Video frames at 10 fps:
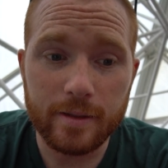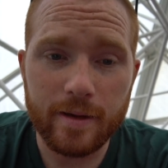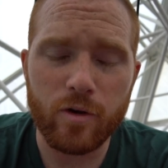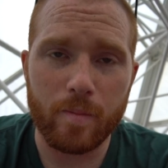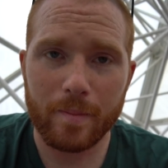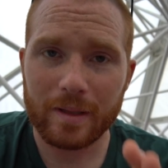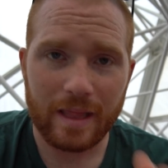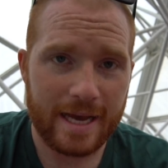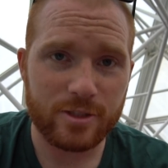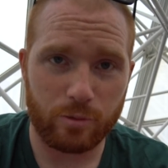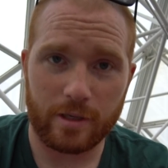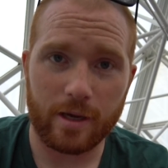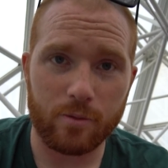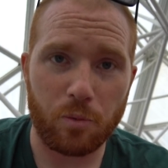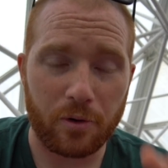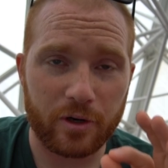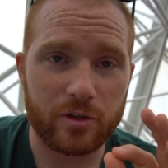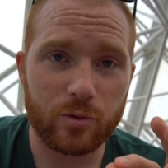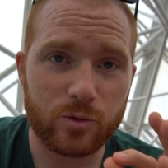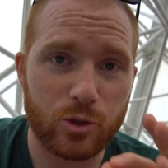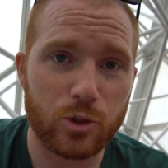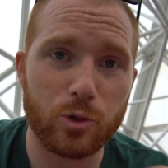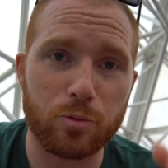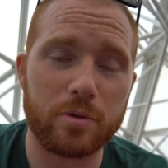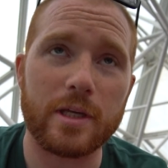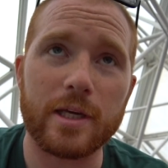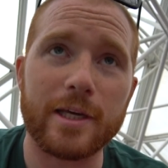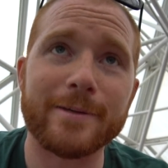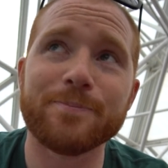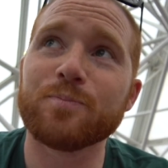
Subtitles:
if you remember last weekend, we were going to do the